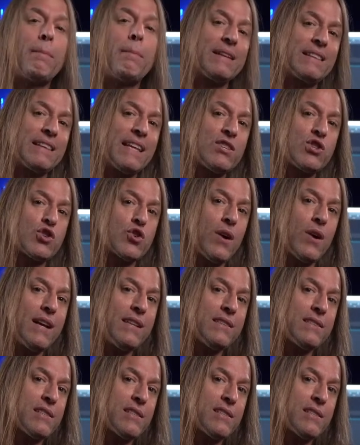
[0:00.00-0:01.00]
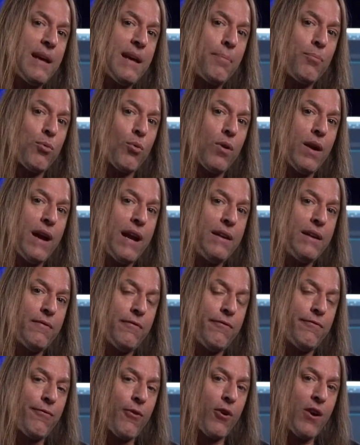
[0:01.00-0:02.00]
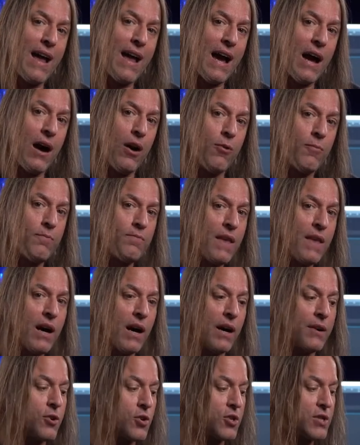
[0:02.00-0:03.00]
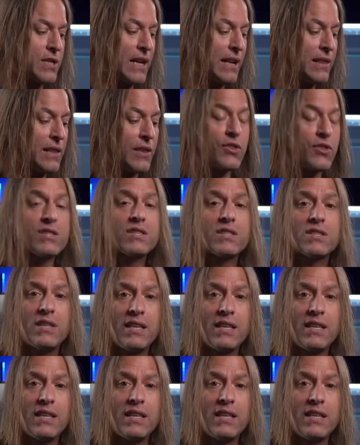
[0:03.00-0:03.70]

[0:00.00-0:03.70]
But let's try and separate for now, understanding that this